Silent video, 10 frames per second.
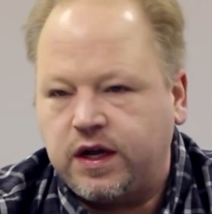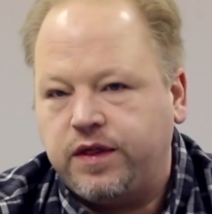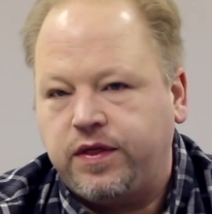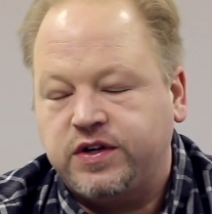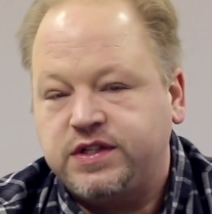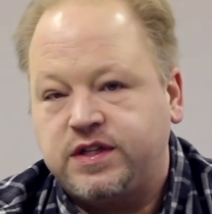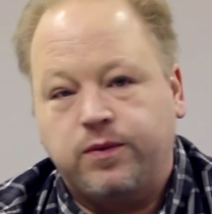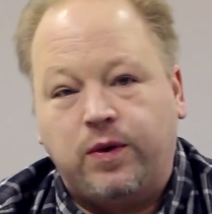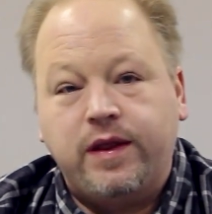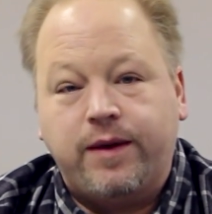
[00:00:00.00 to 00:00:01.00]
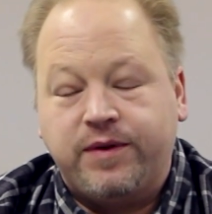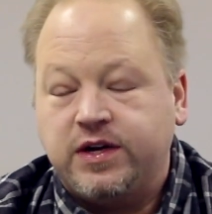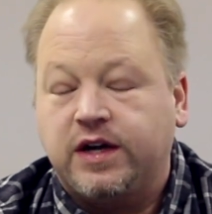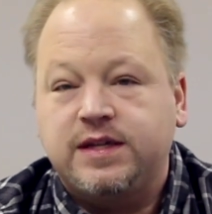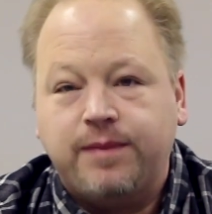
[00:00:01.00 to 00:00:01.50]
the one that we
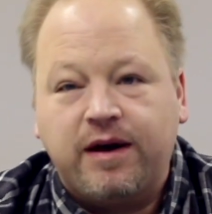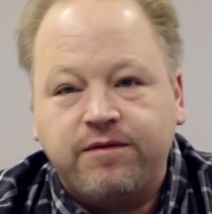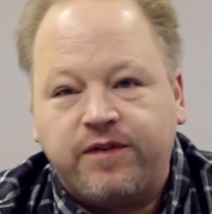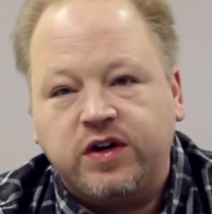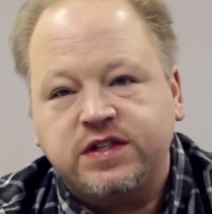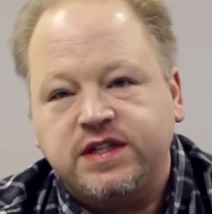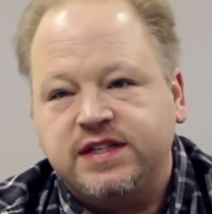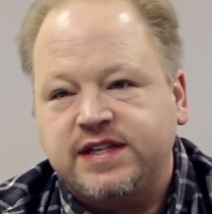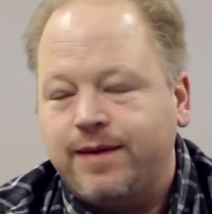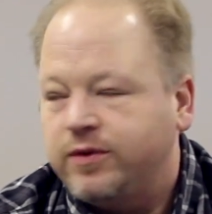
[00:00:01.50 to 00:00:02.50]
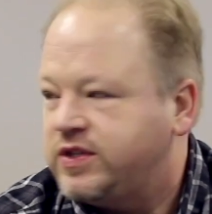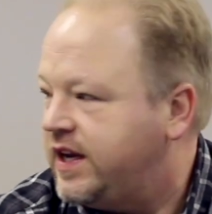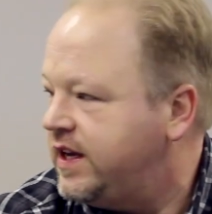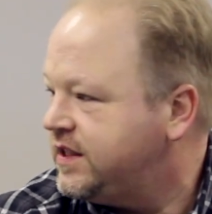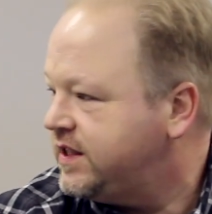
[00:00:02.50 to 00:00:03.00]
talked about first, the
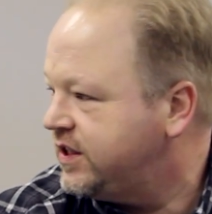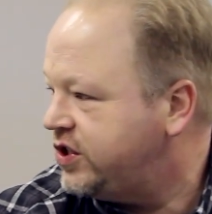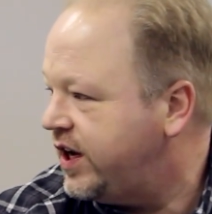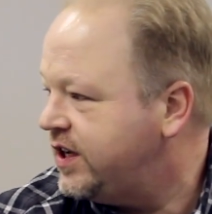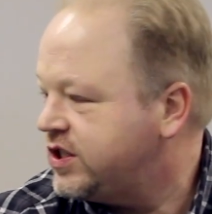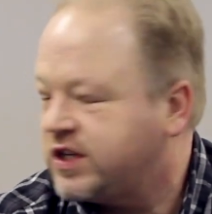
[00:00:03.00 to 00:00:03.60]
simultaneous exchange.